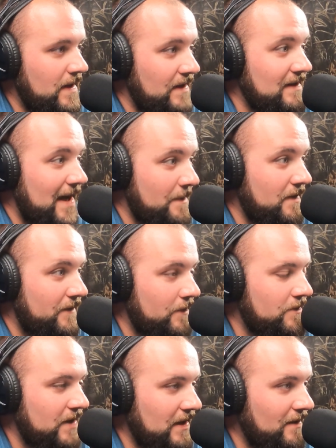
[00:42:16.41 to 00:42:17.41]
Ain't you. the top of the
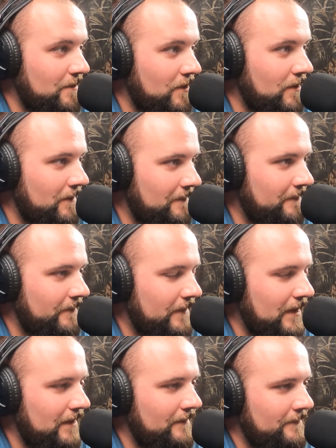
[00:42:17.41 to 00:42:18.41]
food chain, no right?
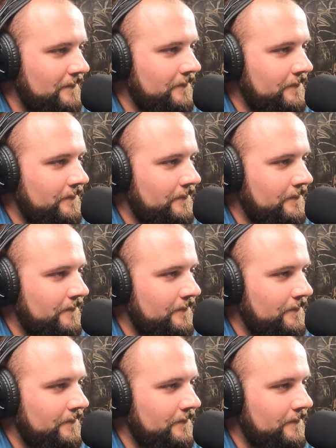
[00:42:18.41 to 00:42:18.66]
Right, yeah.